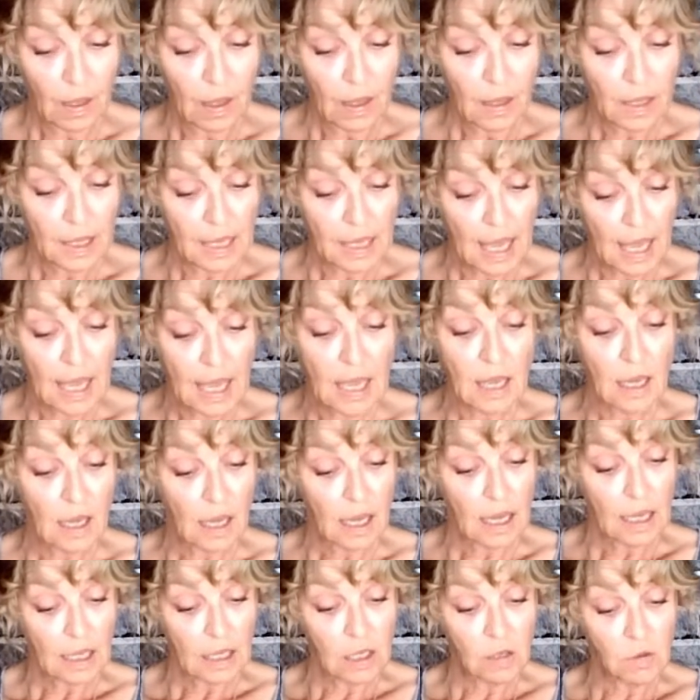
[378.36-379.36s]
okay,
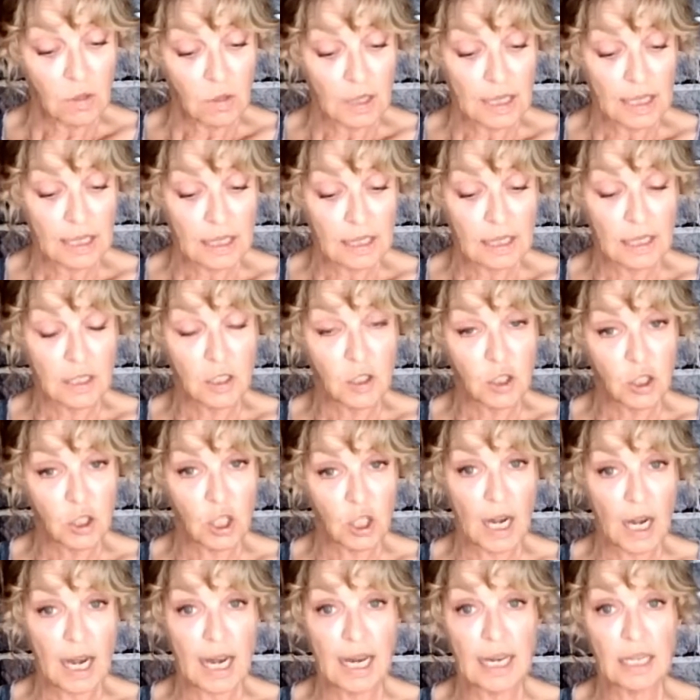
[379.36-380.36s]
you need to
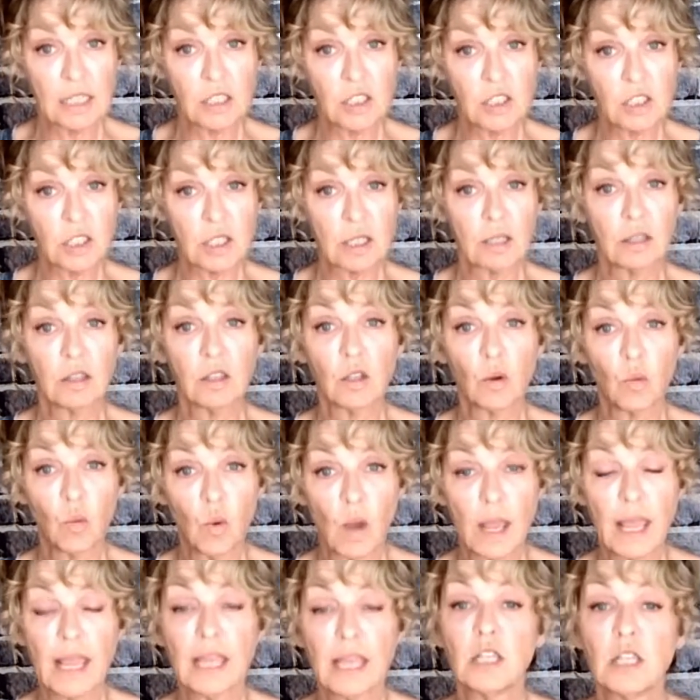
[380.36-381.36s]
change the
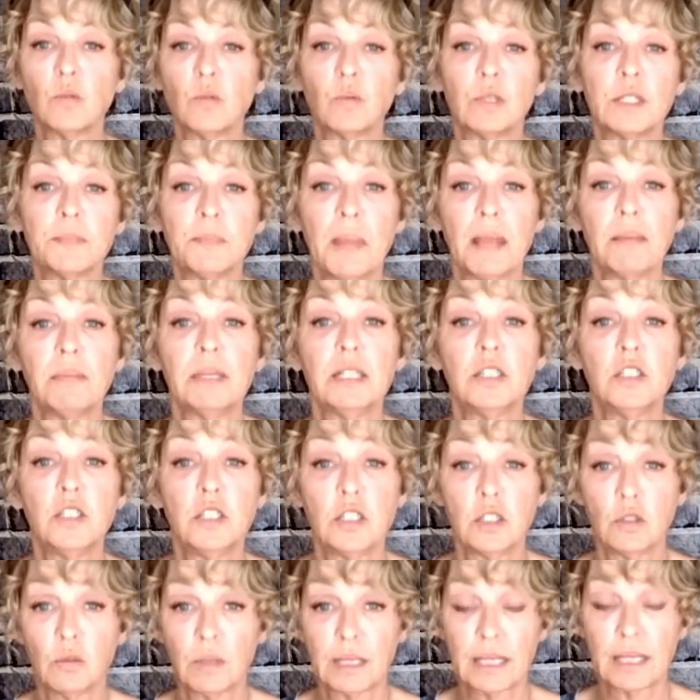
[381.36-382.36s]
way you were maybe
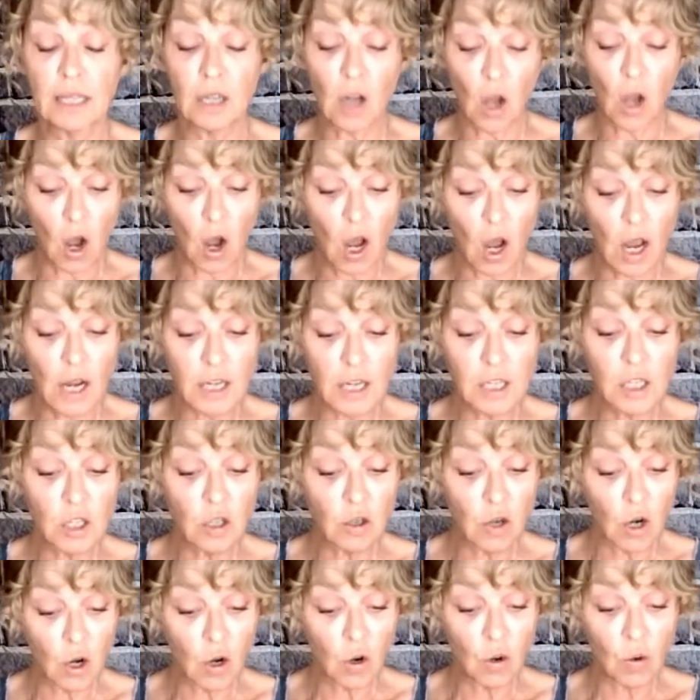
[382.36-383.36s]
doing it on
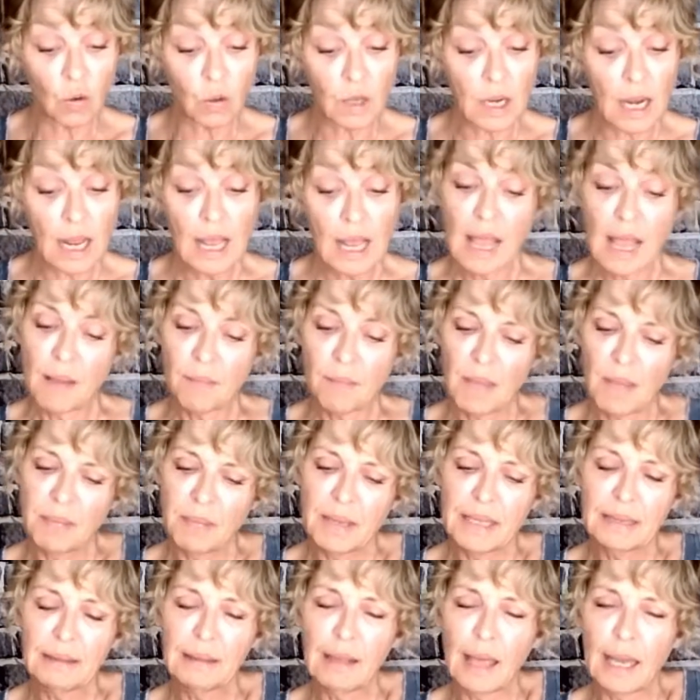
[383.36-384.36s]
your own. Maybe
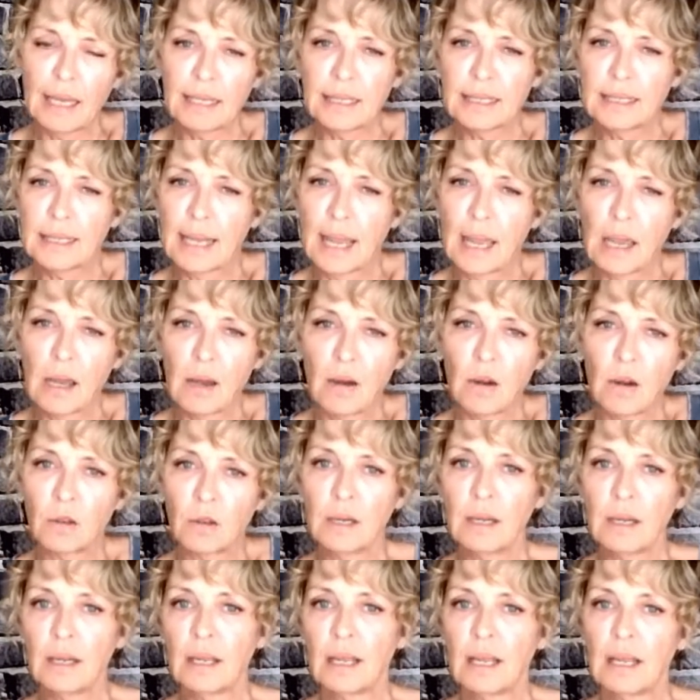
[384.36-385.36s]
let
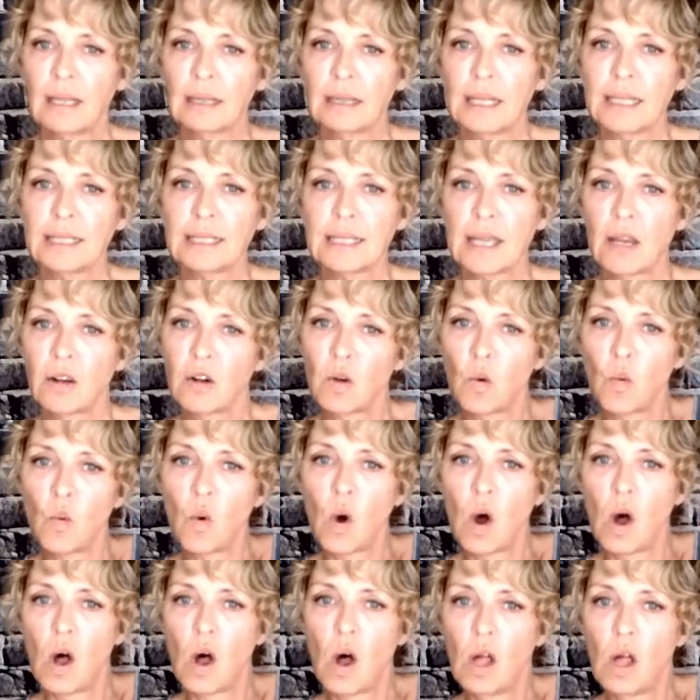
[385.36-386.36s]
down a
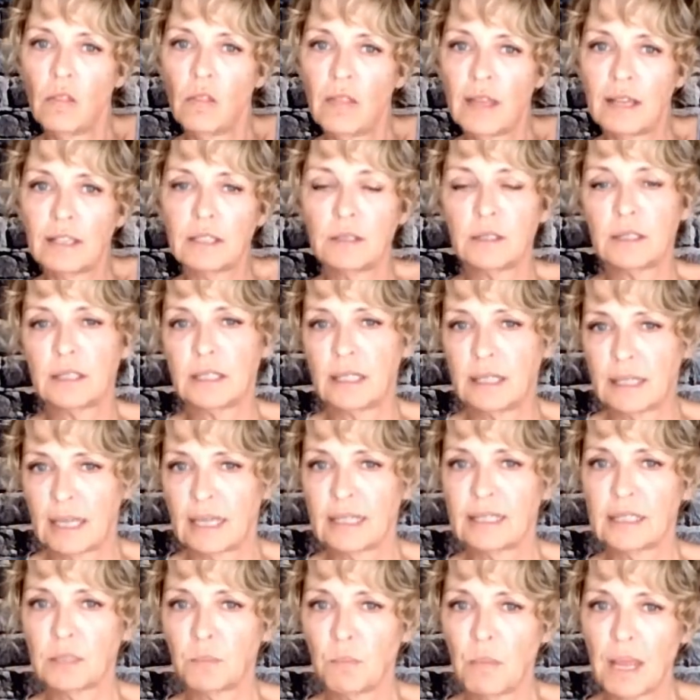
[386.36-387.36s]
wall that
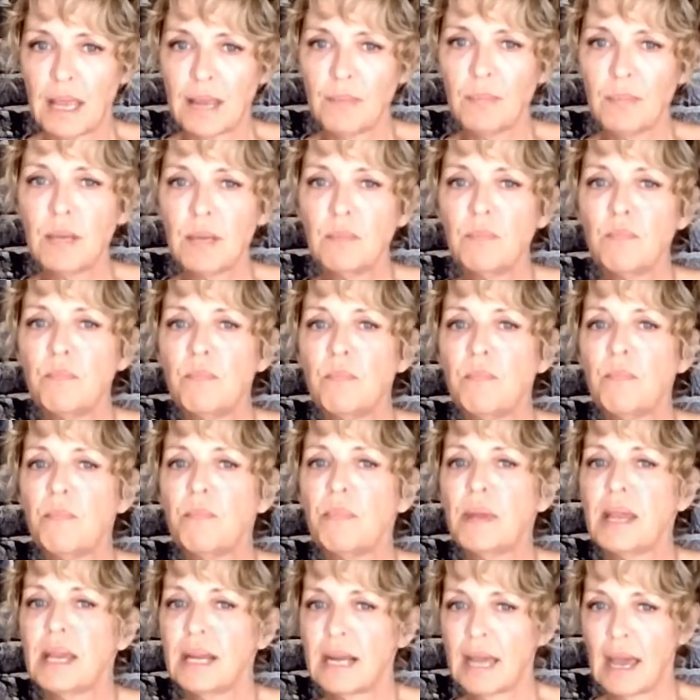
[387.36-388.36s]
has maybe
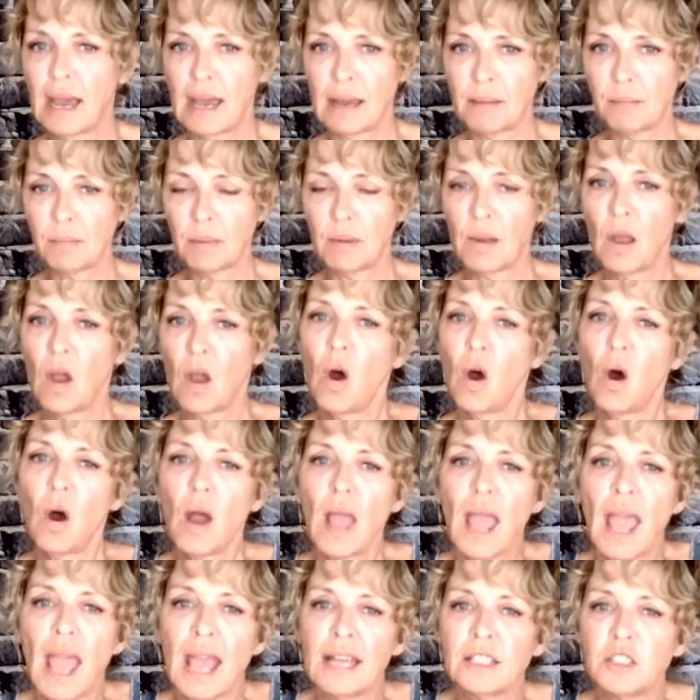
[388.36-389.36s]
been up,
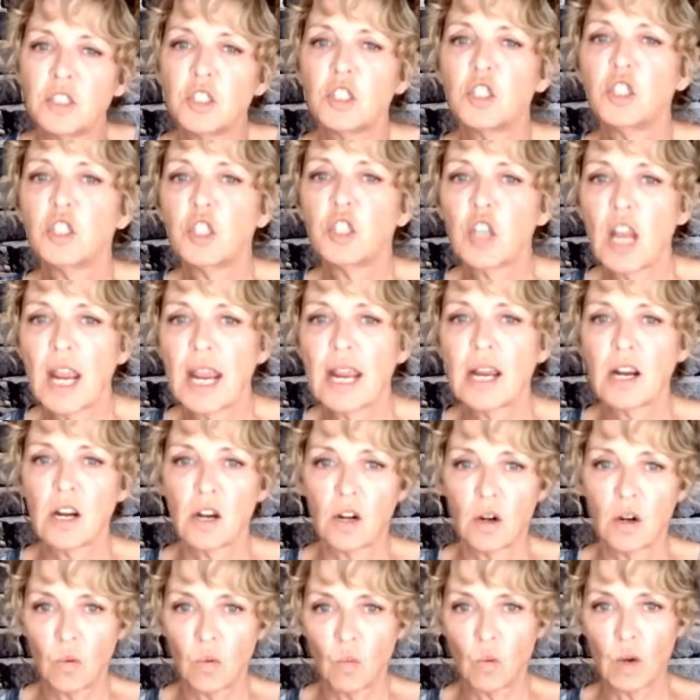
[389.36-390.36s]
and
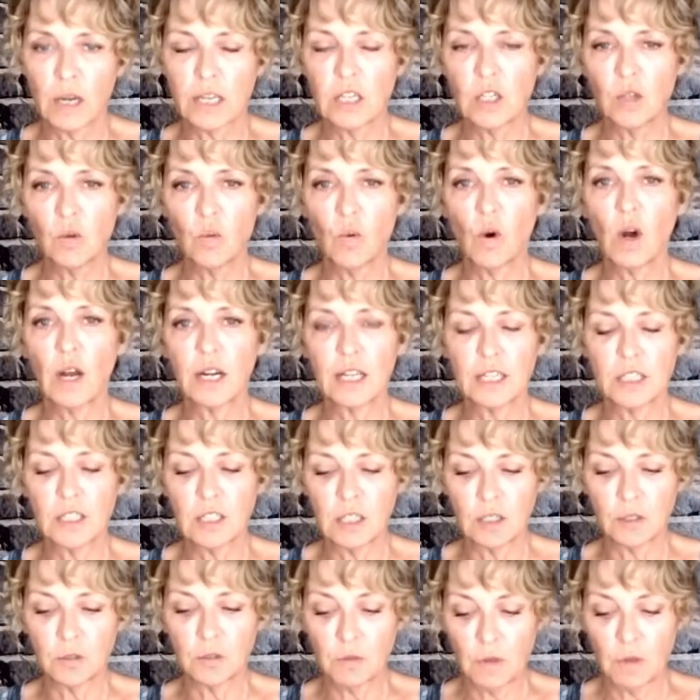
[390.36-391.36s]
share what you want to
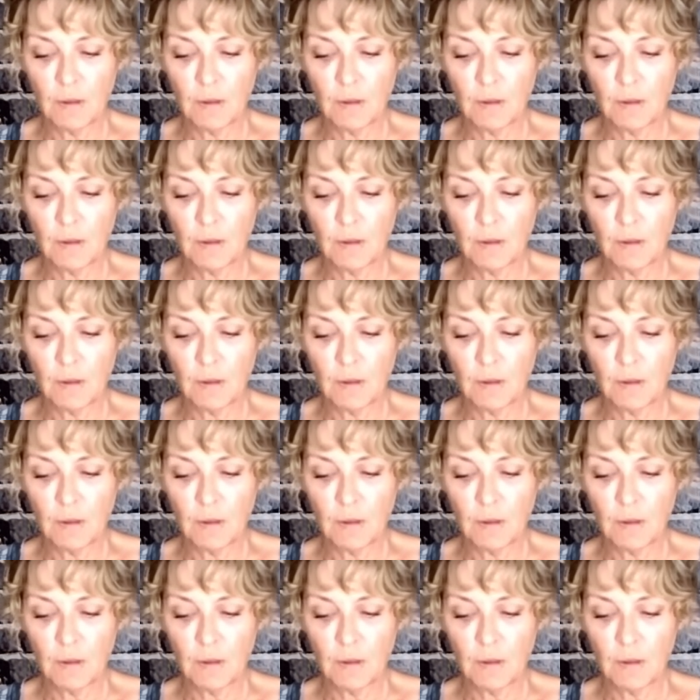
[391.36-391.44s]
do.